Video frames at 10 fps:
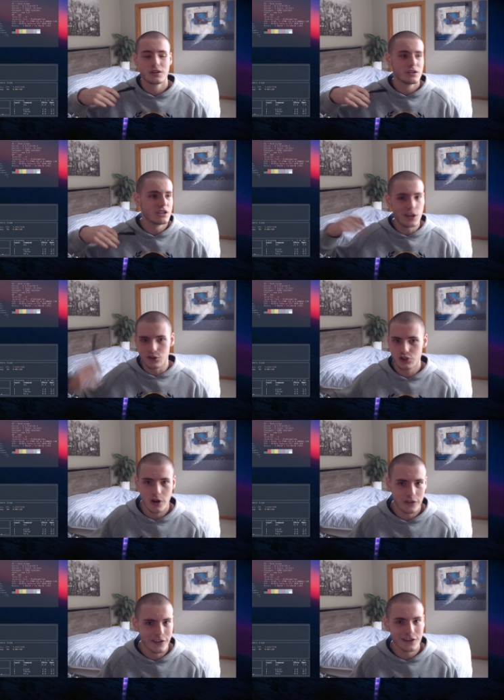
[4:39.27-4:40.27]

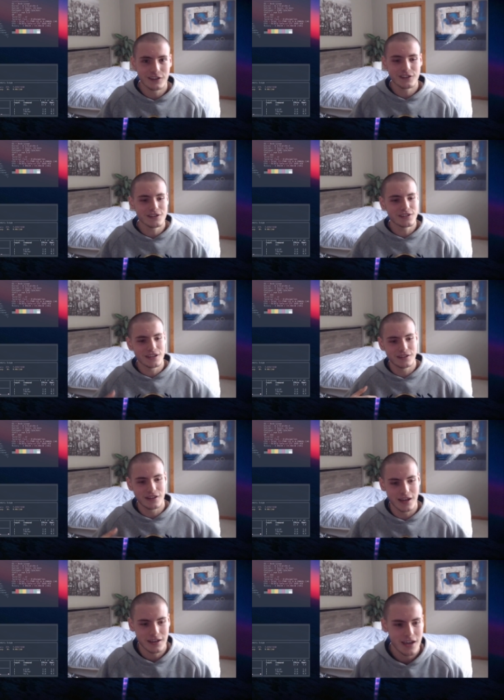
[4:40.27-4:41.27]
deconstruct things and
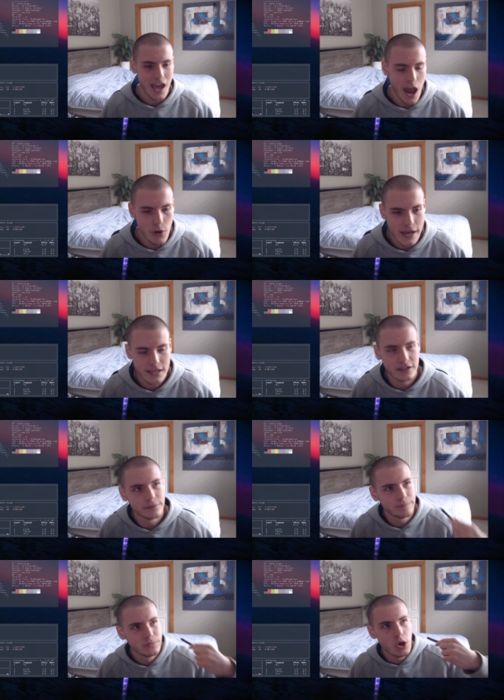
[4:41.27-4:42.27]
like how I
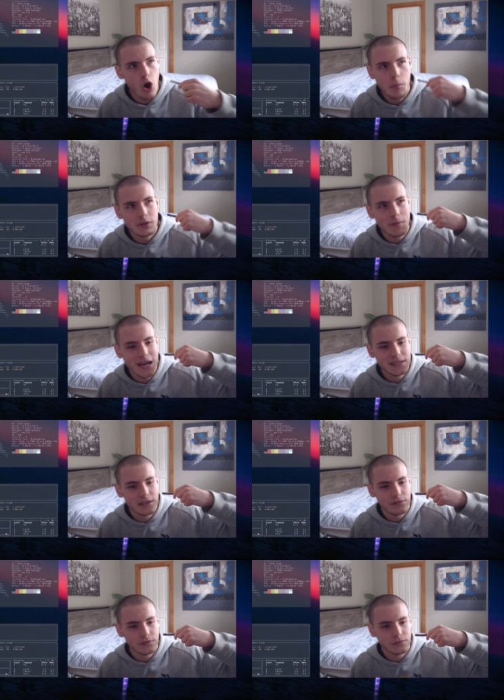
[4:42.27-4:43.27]
can optimize
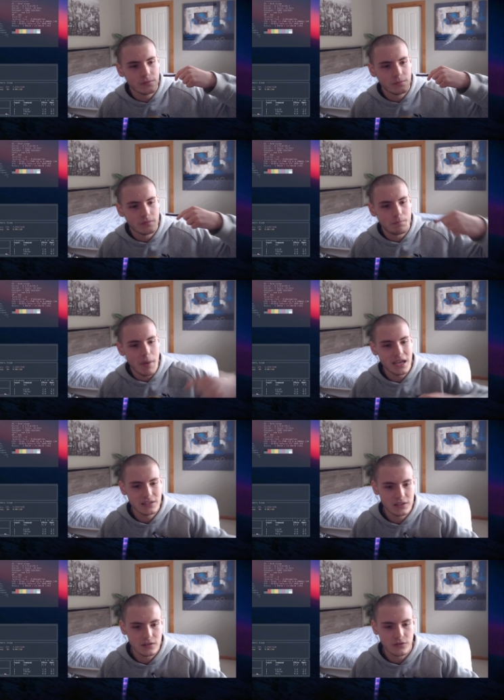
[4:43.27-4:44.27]
it
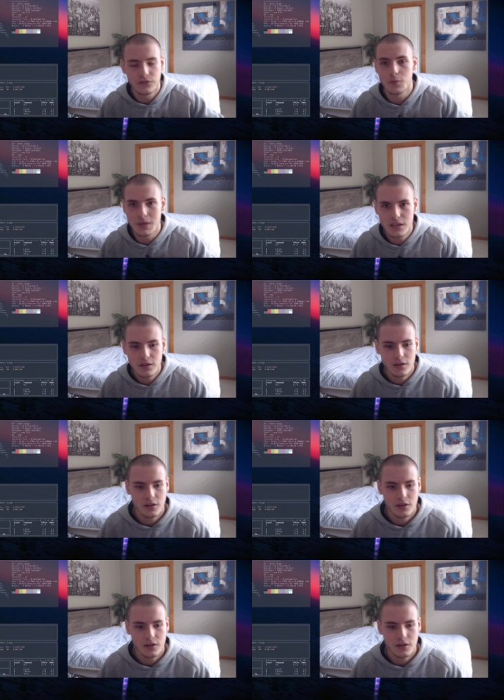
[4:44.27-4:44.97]
best for me.